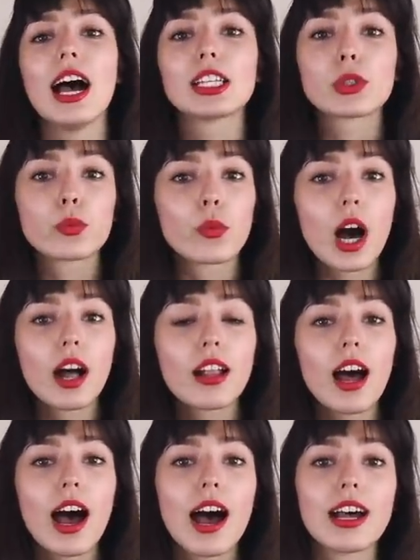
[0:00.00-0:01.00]
as
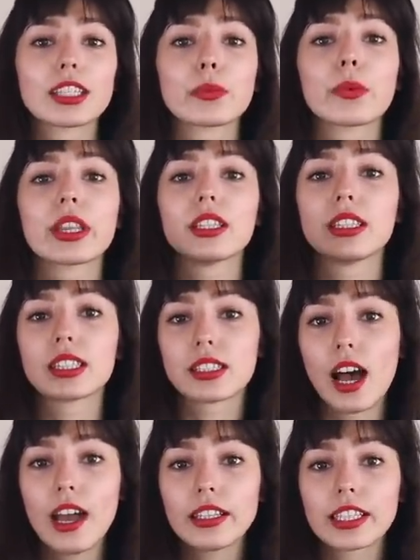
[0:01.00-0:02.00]
well as with a
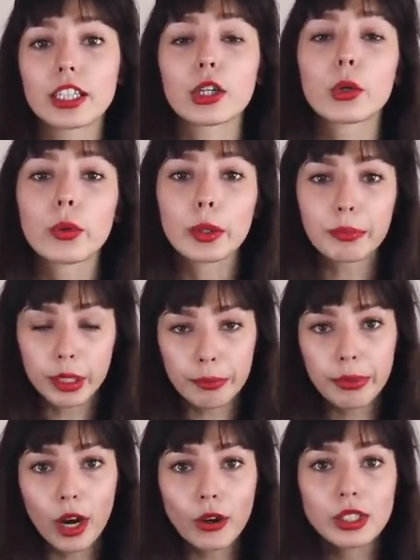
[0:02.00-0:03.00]
designer who will
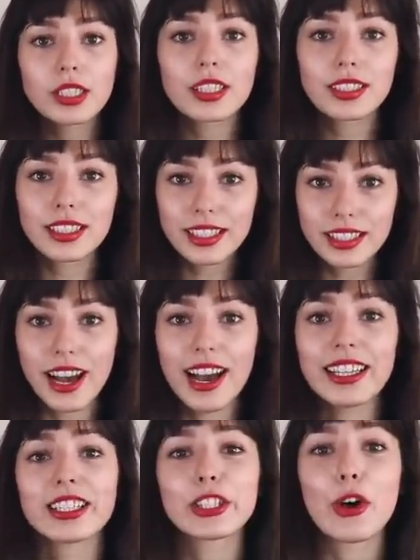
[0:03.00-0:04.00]
propose the
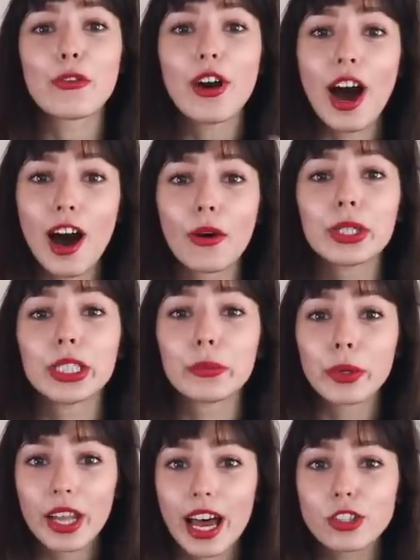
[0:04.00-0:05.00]
designs of how
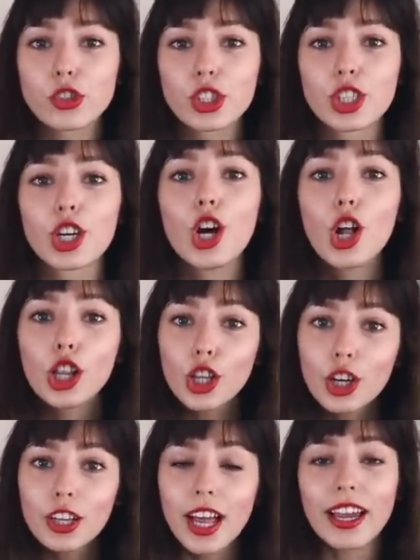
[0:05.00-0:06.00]
it will actually
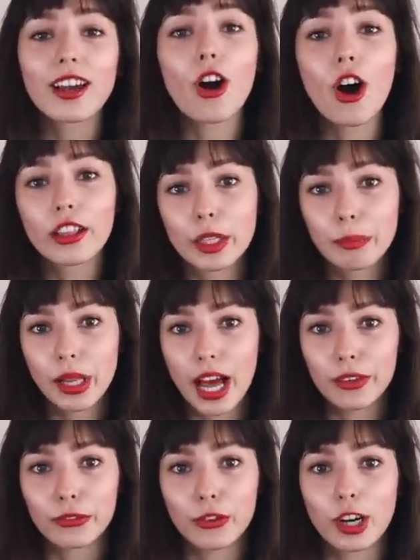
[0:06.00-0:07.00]
look like on the
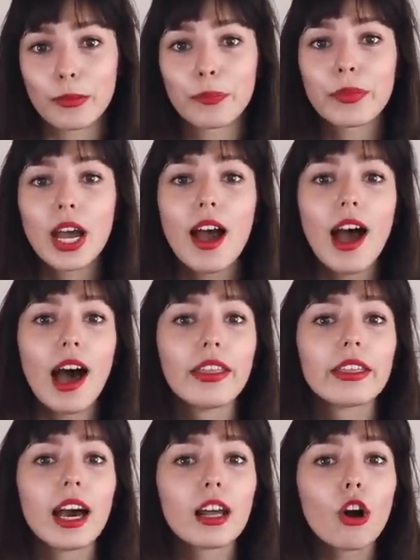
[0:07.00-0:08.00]
platform.
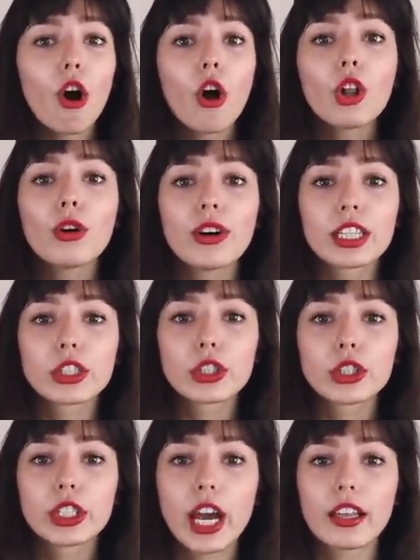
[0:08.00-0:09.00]
And then all of
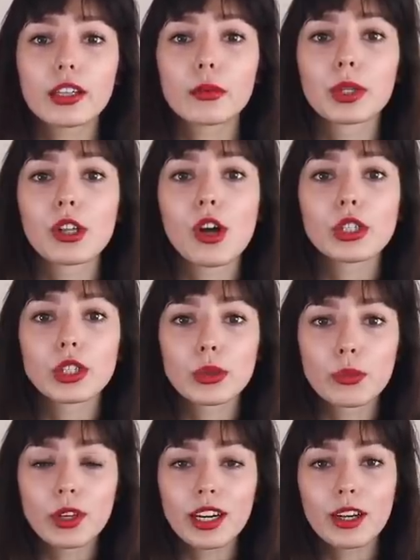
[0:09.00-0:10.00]
us together will
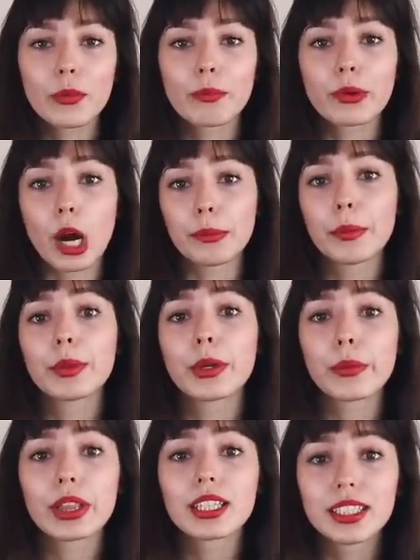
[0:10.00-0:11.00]
also work
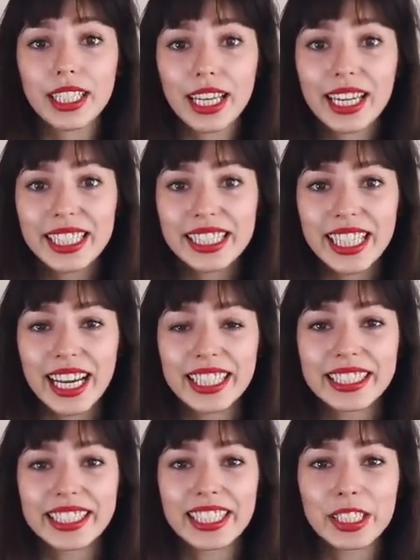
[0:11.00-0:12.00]
probably with a data
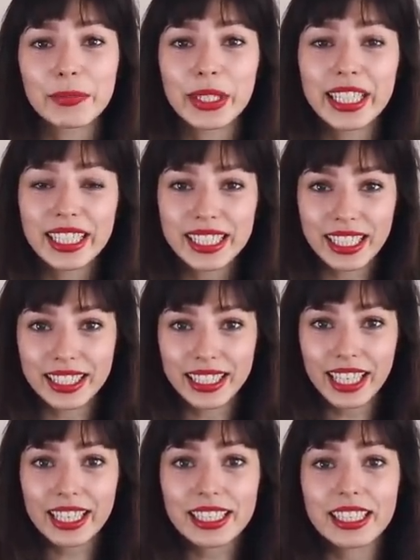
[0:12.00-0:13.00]
scientist because a
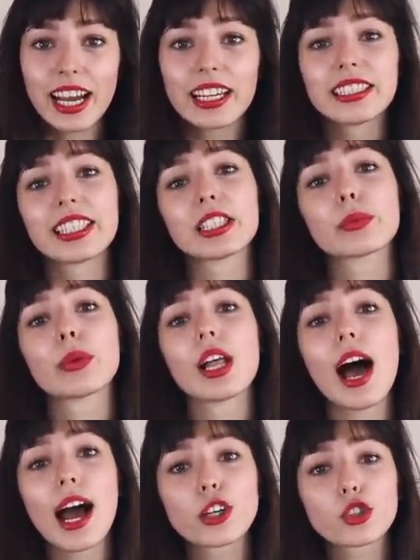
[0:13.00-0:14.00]
data scientist
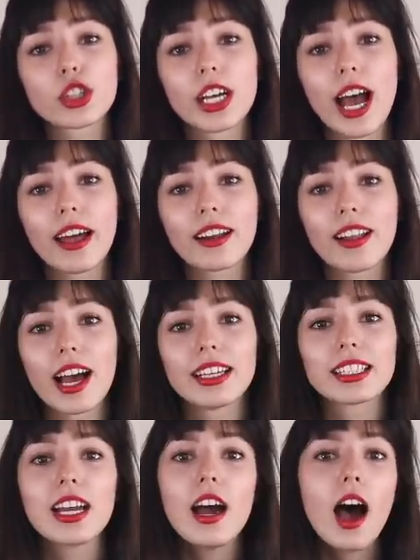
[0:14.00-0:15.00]
will actually
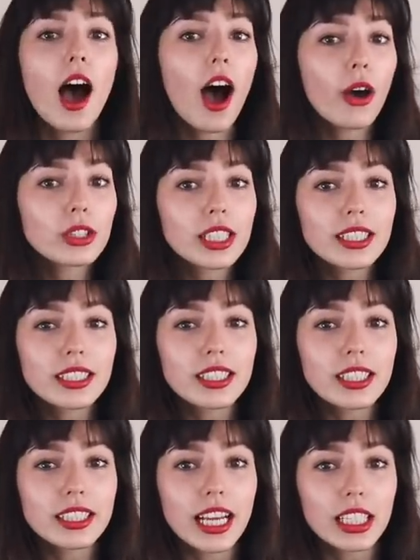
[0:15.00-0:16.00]
analyze how
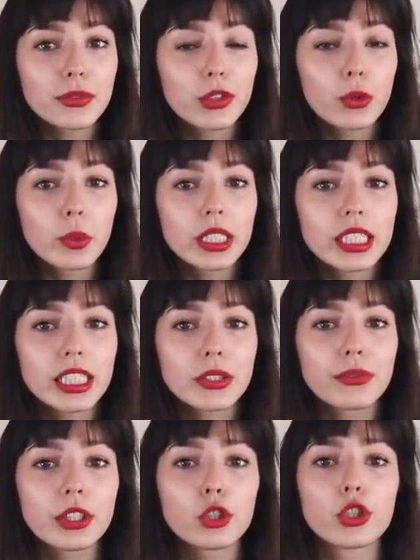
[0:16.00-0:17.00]
successful was
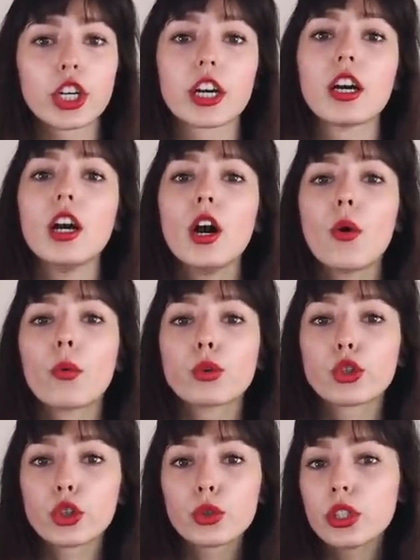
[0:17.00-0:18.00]
this feature,
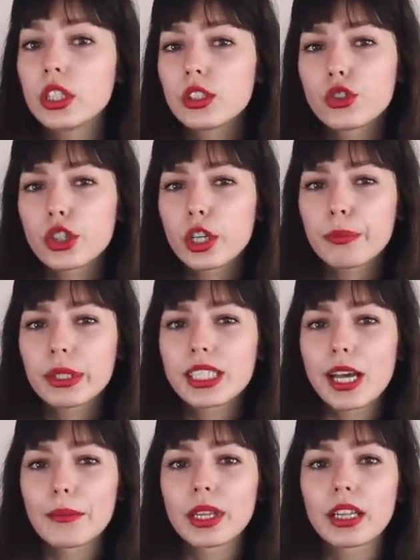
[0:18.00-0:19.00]
should, should it be
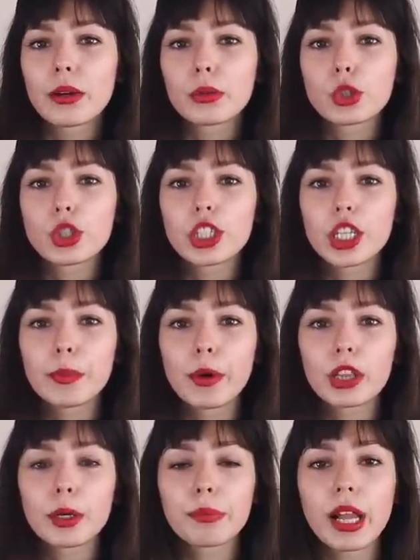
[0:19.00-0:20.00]
something that we should keep
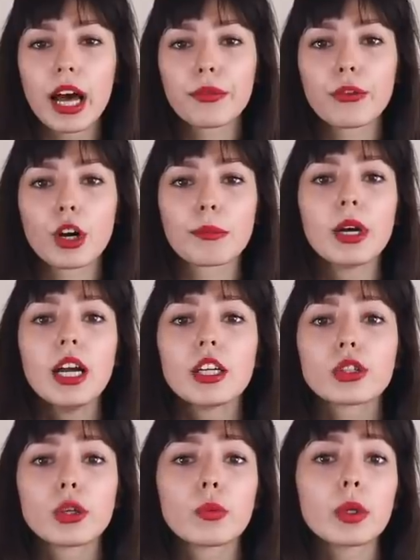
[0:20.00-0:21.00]
on the platform.
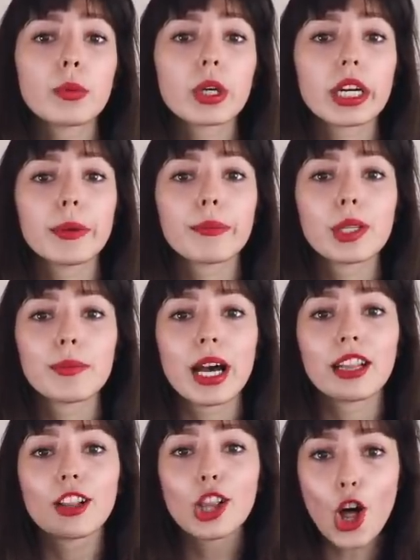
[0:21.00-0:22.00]
So we would
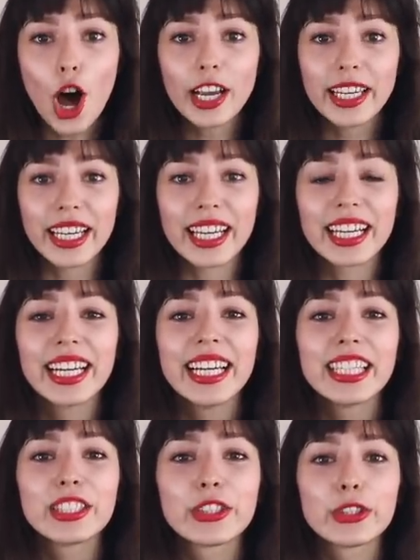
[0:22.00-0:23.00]
implement logging
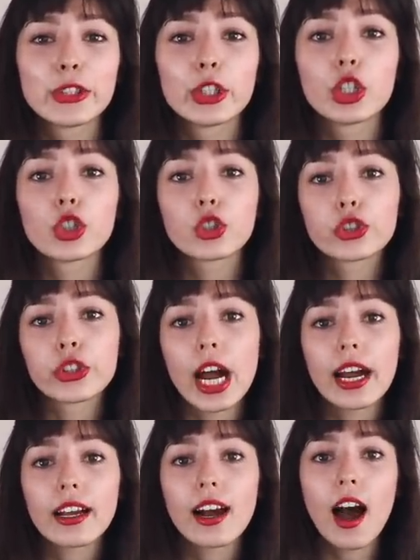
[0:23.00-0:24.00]
to
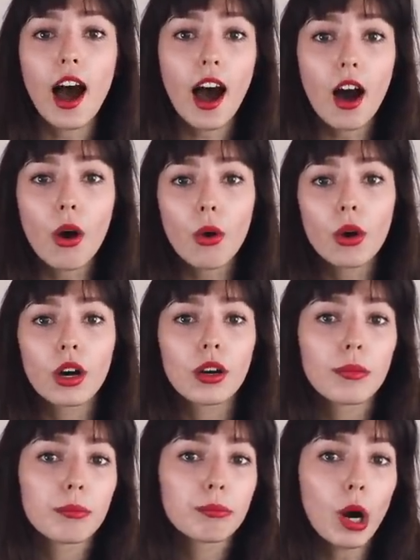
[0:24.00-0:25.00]
track how
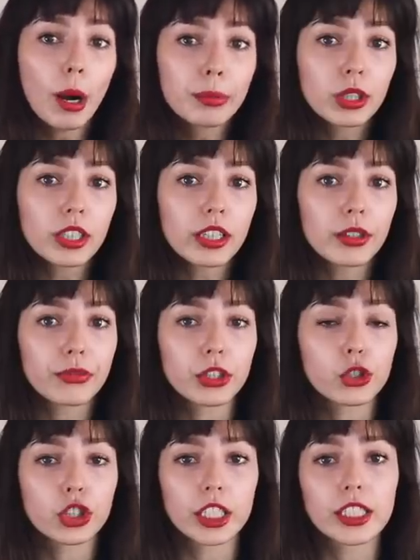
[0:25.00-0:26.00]
popular the
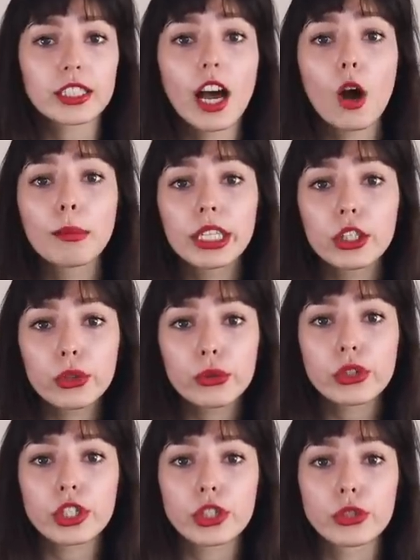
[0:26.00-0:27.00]
feature is, how many
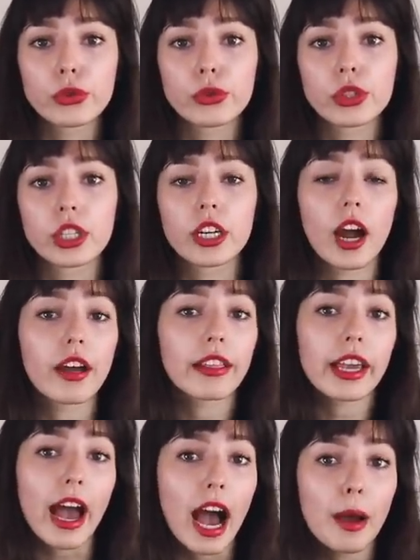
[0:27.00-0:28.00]
users use it, are
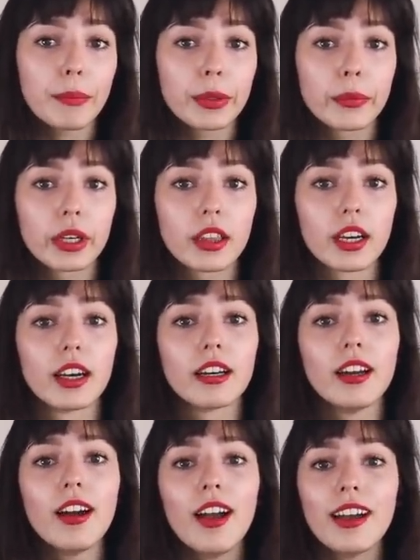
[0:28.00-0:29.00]
they happy with
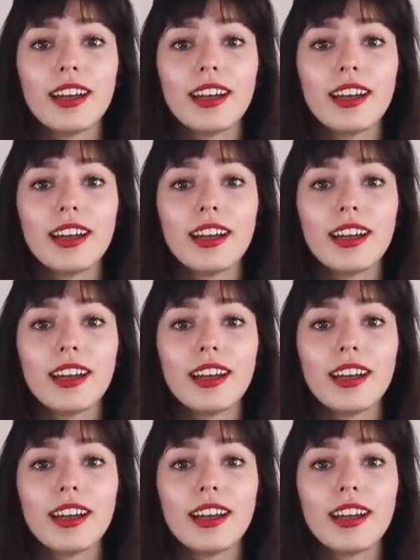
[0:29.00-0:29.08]
it,